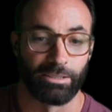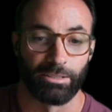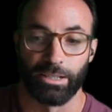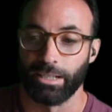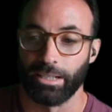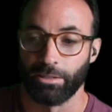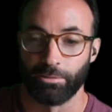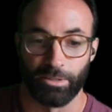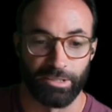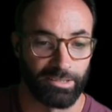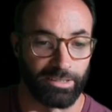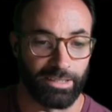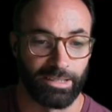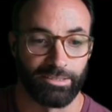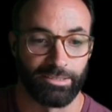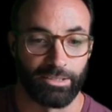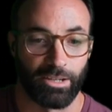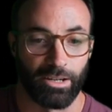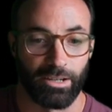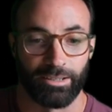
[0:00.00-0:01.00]
Right? Where should they
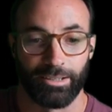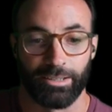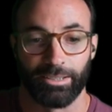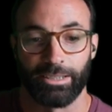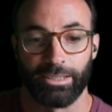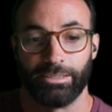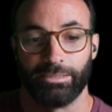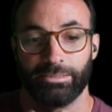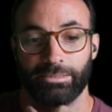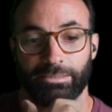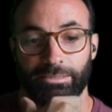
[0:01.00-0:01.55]
start, Holly?